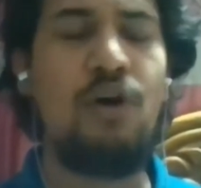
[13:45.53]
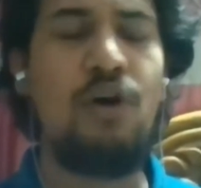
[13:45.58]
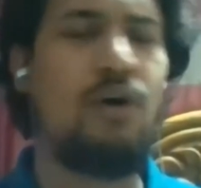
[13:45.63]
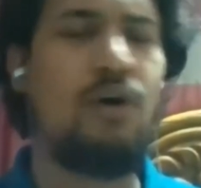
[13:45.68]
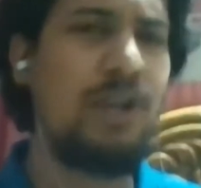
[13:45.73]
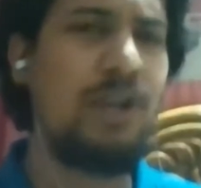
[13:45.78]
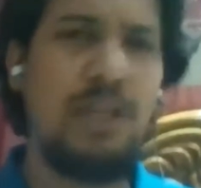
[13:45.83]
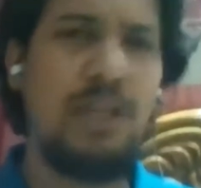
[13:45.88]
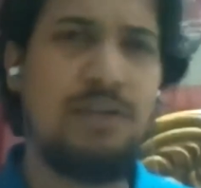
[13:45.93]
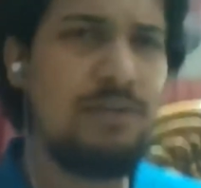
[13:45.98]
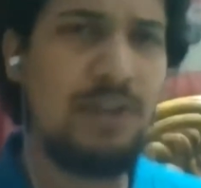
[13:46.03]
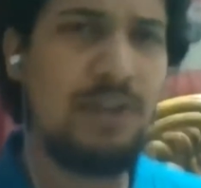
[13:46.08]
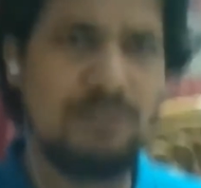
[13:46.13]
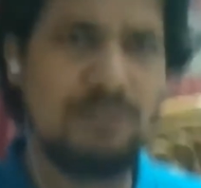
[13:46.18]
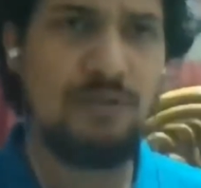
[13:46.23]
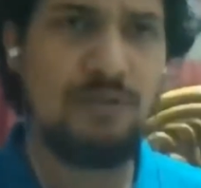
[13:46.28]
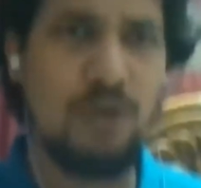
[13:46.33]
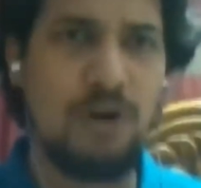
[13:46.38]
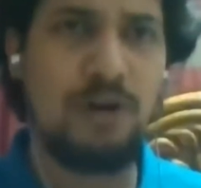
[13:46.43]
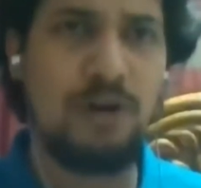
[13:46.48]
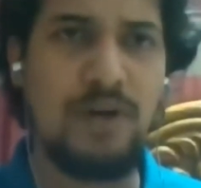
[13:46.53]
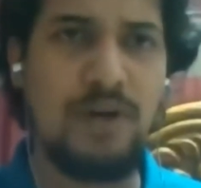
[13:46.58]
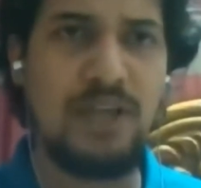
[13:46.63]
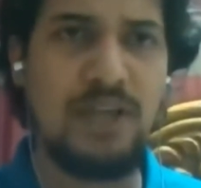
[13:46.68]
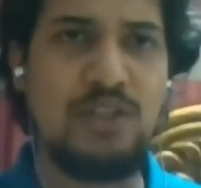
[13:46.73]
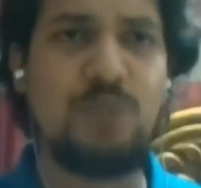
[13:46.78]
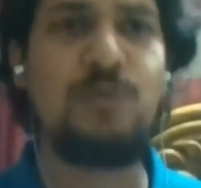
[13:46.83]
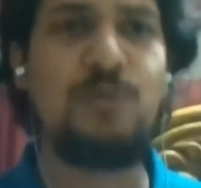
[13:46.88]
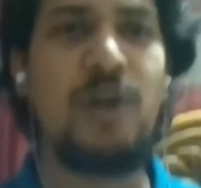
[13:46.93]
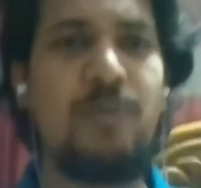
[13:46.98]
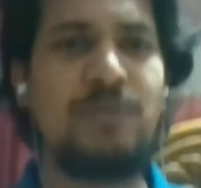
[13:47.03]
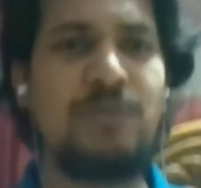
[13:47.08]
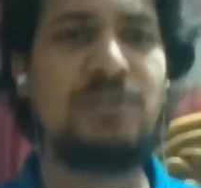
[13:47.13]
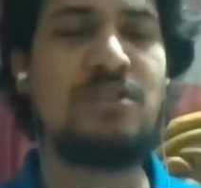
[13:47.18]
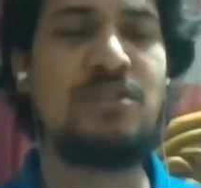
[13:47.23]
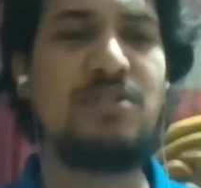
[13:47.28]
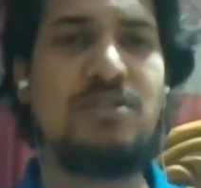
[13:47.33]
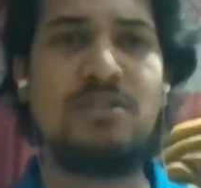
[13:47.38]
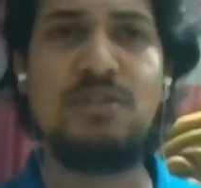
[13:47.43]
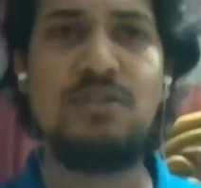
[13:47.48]
or even if not a white
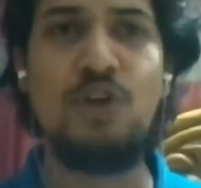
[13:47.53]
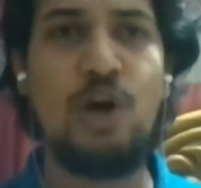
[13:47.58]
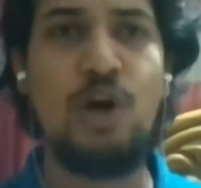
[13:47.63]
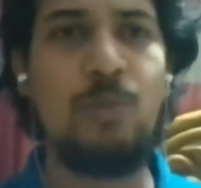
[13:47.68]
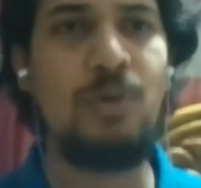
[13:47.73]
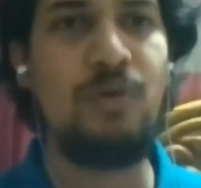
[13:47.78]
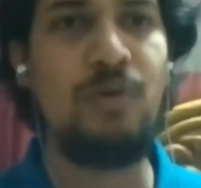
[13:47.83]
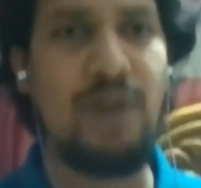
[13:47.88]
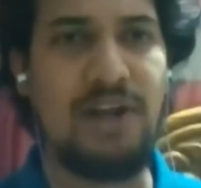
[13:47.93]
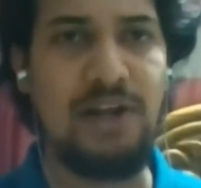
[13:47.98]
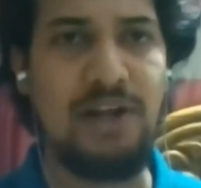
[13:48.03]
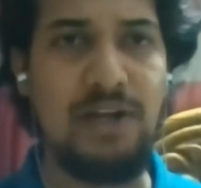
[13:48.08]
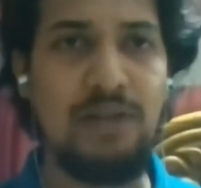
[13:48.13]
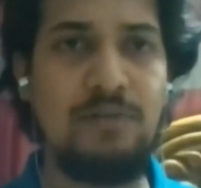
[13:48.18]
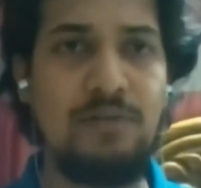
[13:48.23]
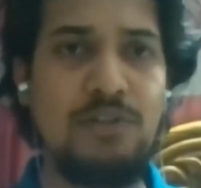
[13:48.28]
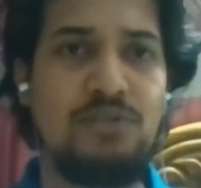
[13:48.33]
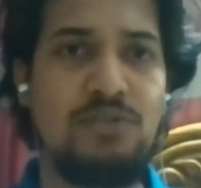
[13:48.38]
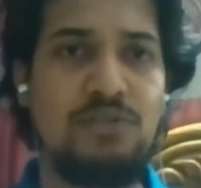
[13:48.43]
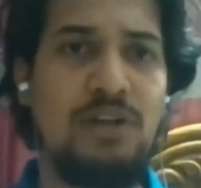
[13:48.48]
supremacist, is a normal white individual.